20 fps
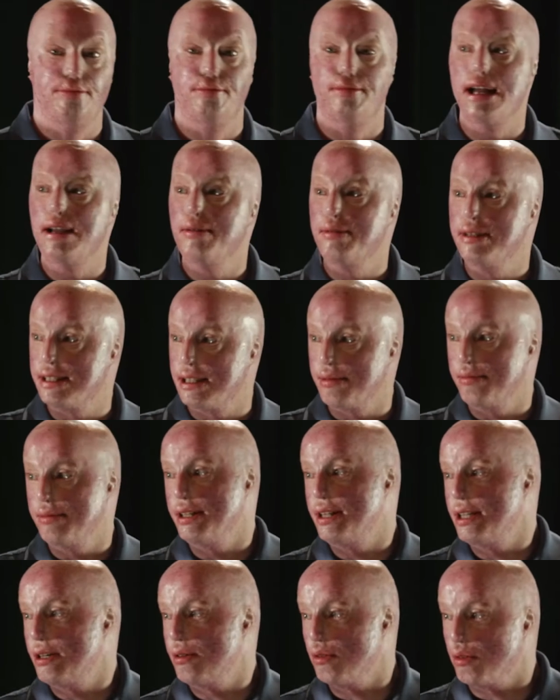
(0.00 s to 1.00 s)
Maybe
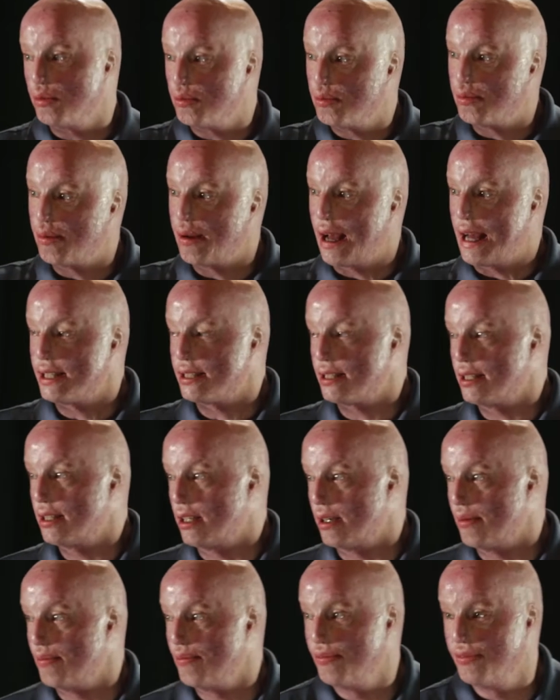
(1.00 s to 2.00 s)
somebody there will pass it
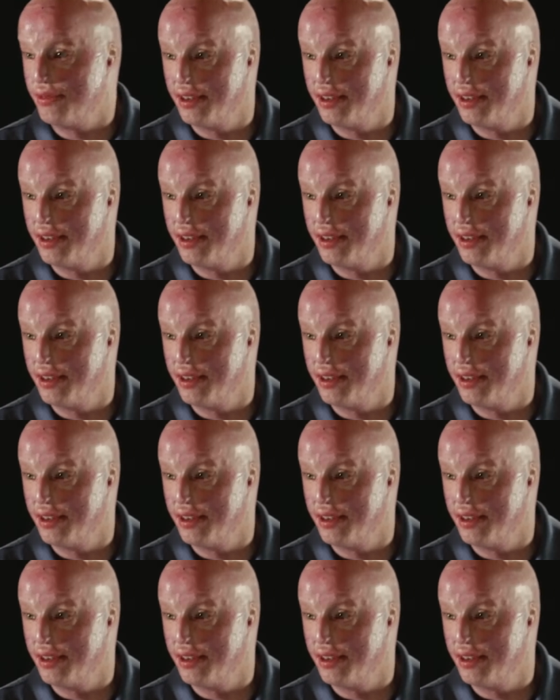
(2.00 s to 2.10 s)
up.